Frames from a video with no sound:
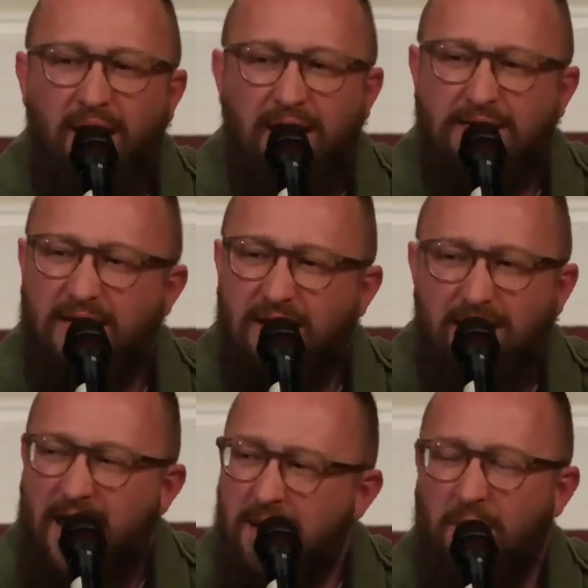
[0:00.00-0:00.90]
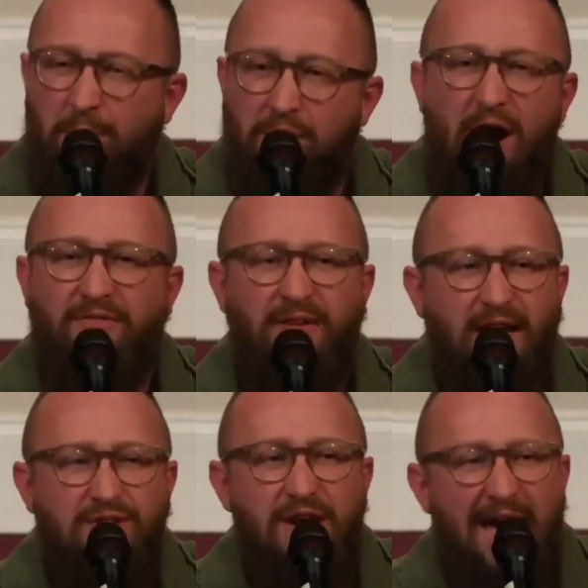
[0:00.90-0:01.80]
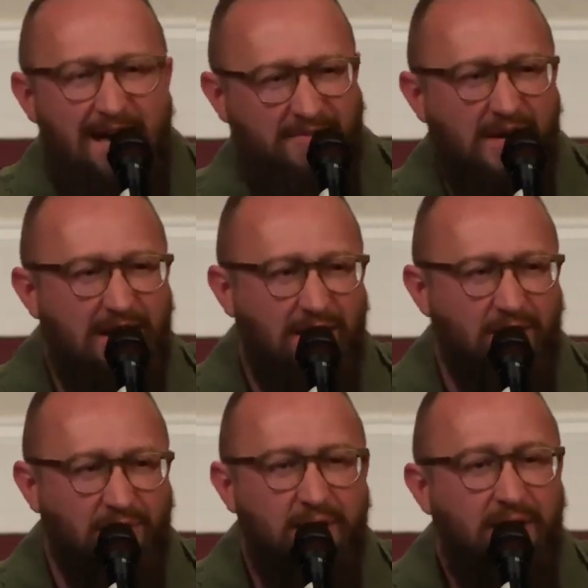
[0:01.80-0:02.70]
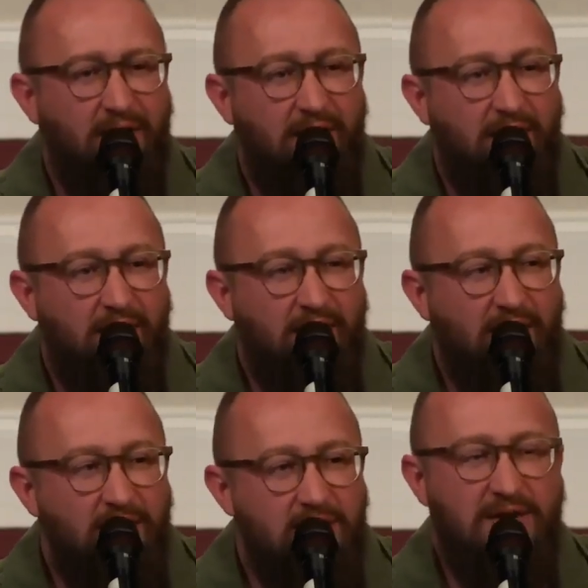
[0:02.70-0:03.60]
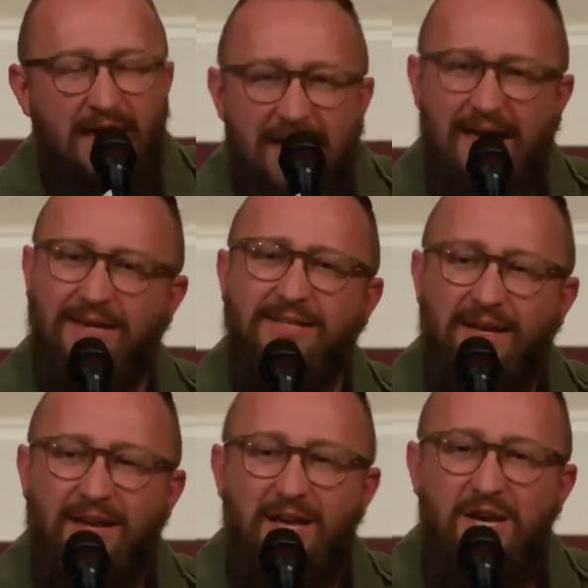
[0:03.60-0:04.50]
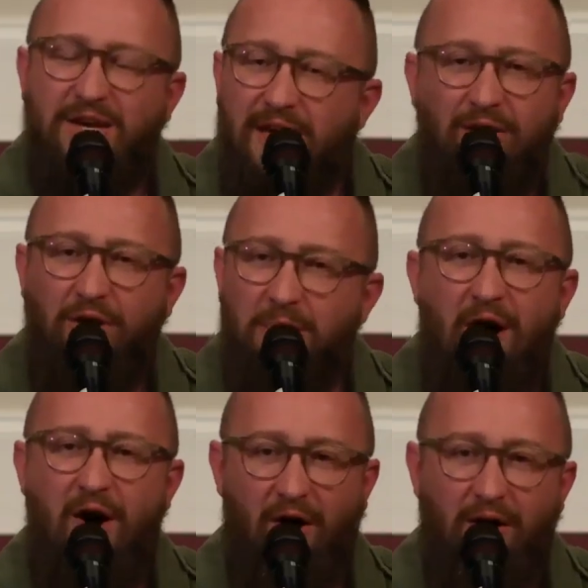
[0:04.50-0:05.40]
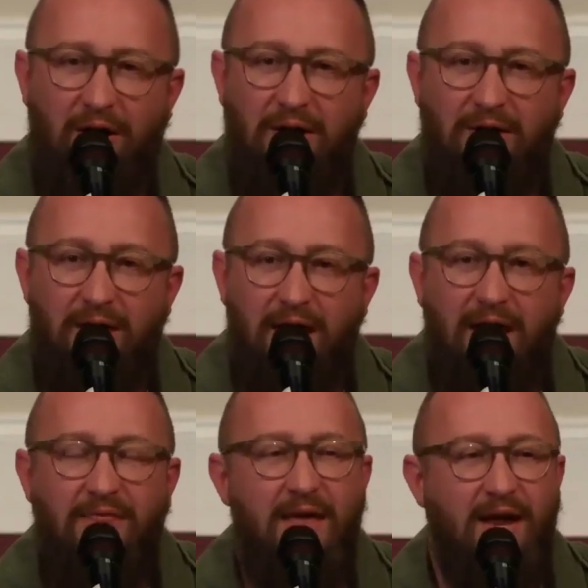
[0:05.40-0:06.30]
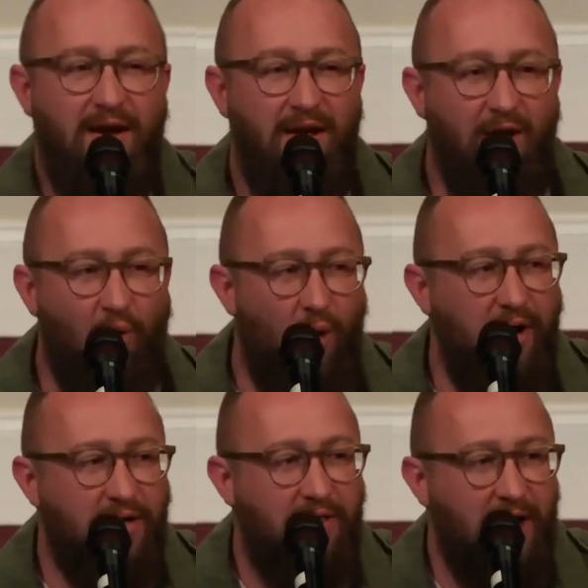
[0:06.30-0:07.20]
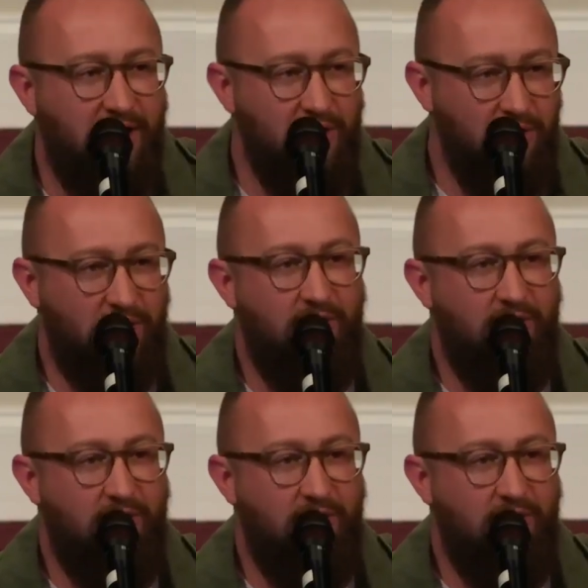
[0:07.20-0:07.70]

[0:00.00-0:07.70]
He said, Name a prophet that you haven't killed. You can't. You killed them all. And then what do they do?